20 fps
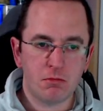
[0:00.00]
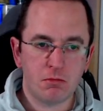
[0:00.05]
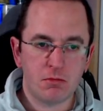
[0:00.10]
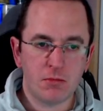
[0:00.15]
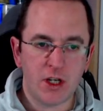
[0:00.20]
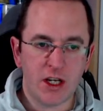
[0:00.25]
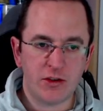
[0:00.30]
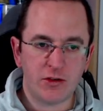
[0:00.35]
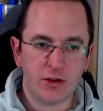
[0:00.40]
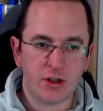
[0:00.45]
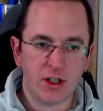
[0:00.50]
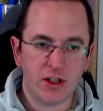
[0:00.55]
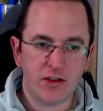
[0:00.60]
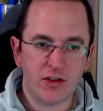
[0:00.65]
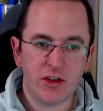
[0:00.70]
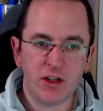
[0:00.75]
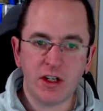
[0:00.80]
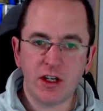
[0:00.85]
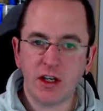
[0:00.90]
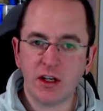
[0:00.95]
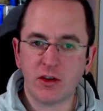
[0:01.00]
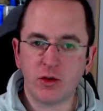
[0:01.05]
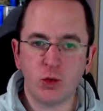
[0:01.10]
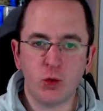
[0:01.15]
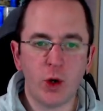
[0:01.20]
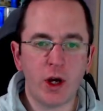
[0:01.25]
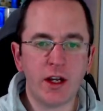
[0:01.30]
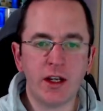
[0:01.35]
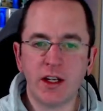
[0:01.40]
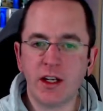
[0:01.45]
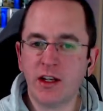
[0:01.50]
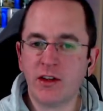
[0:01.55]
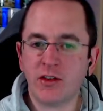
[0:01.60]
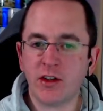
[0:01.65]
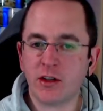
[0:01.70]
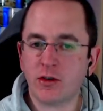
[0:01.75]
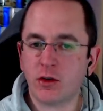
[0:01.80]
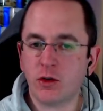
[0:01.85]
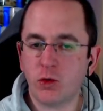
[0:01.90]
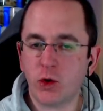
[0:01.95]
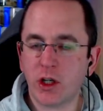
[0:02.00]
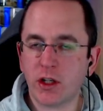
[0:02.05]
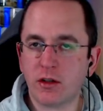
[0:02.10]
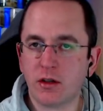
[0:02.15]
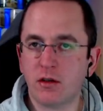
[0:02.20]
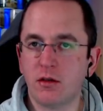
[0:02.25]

as you can see here, is way easier to read,